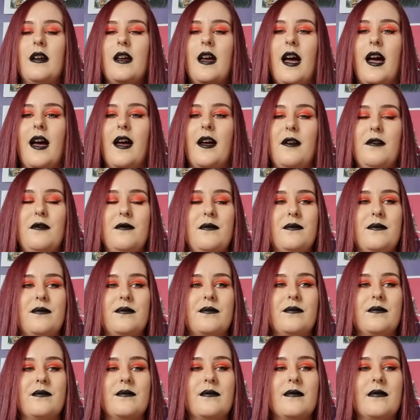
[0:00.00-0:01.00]

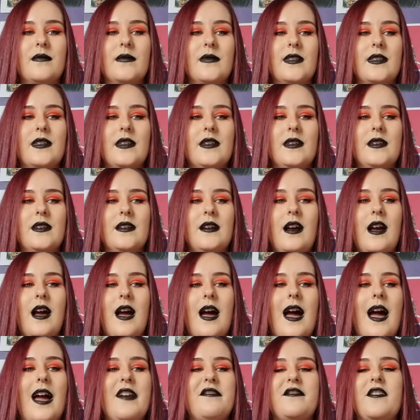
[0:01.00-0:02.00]

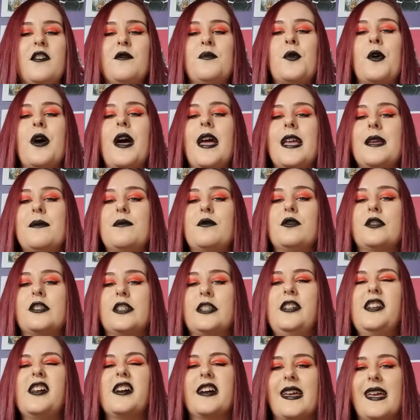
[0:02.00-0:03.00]
I feel more able to
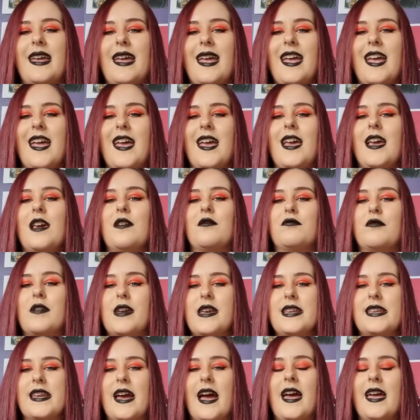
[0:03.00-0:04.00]
look at it and
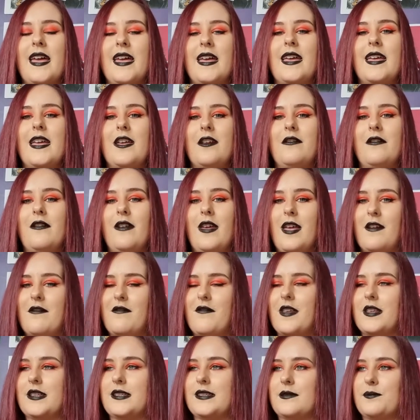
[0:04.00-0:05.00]
read at it
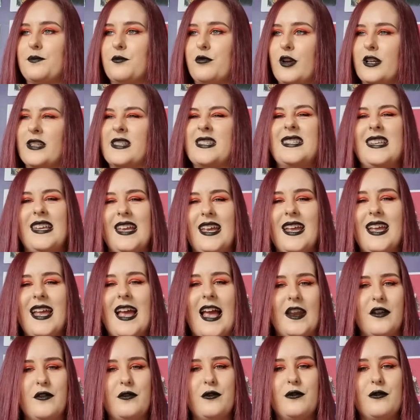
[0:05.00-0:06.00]
if it's pretty
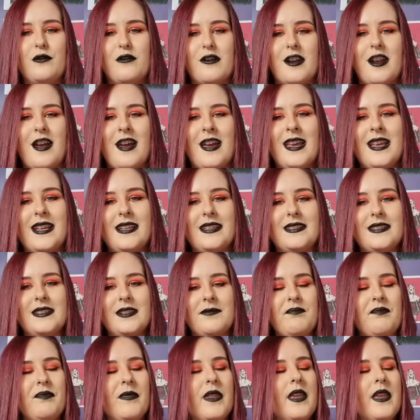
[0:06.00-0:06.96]
and organised.